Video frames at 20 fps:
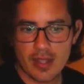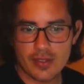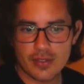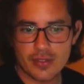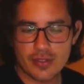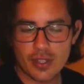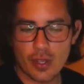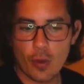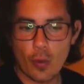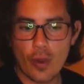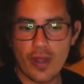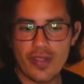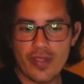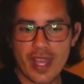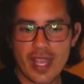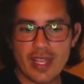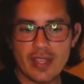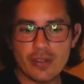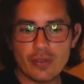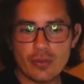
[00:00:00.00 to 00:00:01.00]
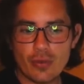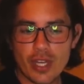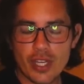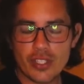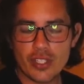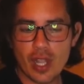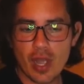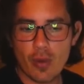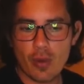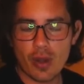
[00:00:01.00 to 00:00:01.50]
So when they
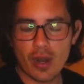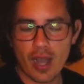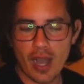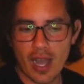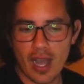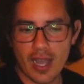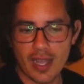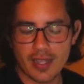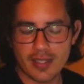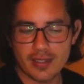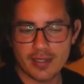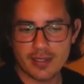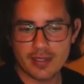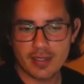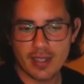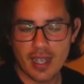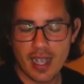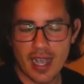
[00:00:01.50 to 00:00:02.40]
reach our eyes